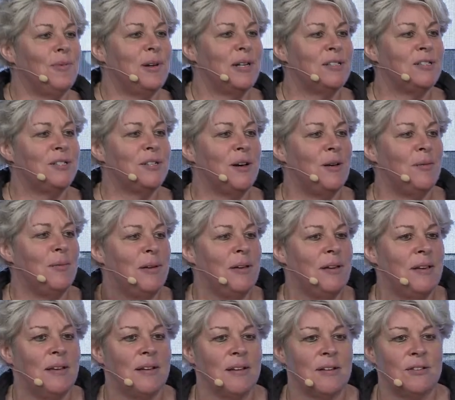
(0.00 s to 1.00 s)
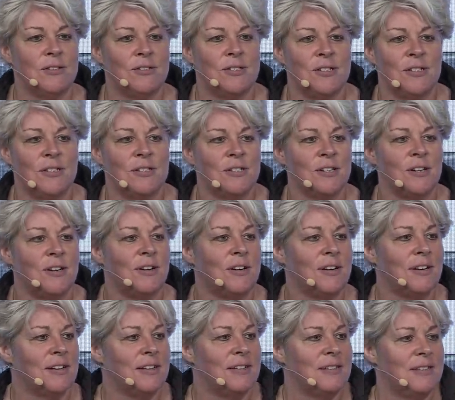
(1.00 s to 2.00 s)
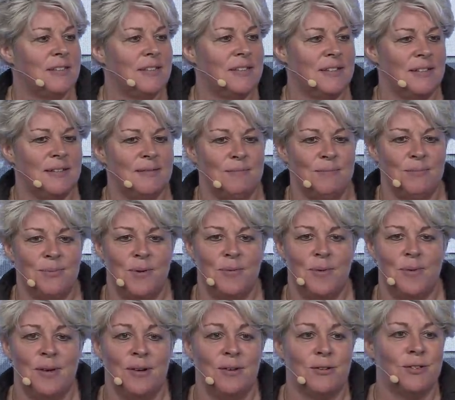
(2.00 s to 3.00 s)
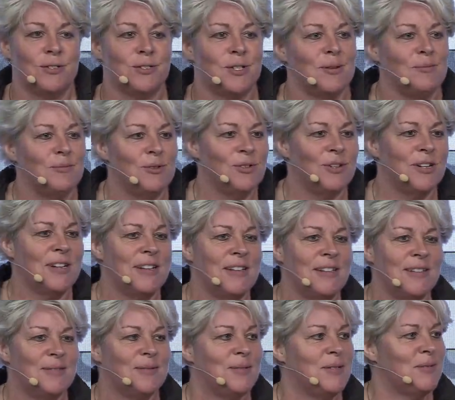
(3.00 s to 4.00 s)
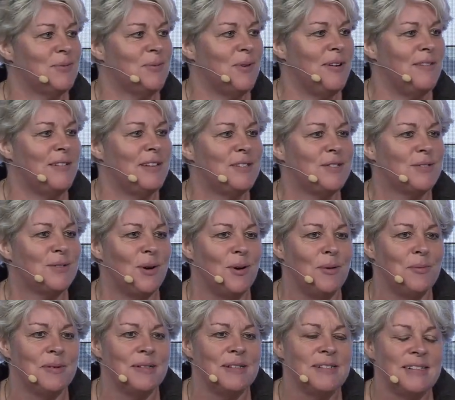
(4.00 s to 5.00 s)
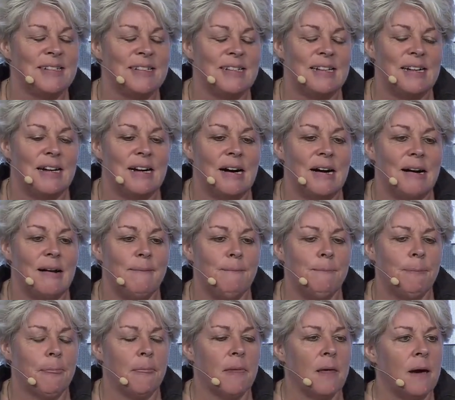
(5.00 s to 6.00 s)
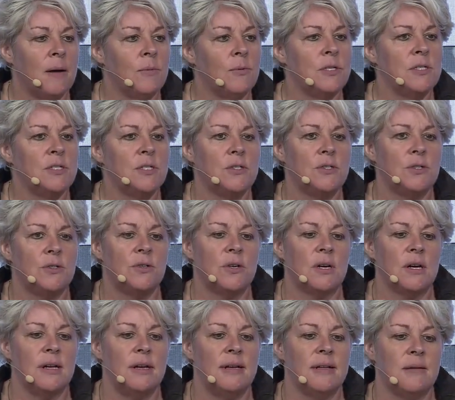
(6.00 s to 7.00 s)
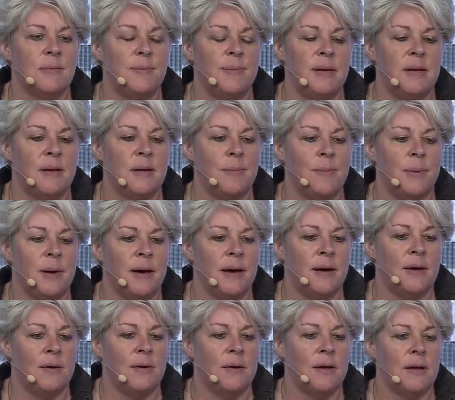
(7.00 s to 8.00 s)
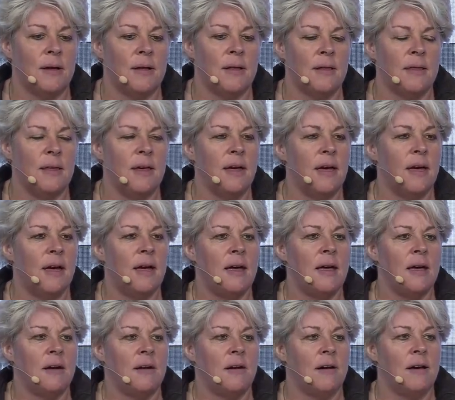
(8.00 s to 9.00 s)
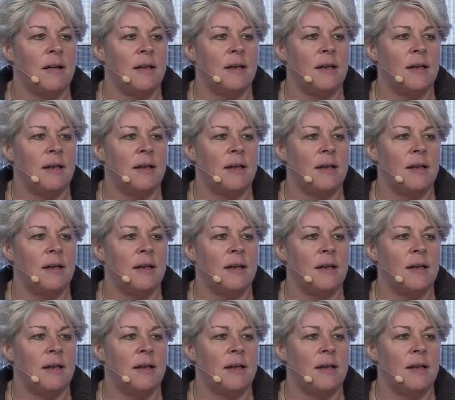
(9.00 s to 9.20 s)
my German. Guten Tag is probably, or Guten Morgen is where I stop. I want to talk a little bit about the AI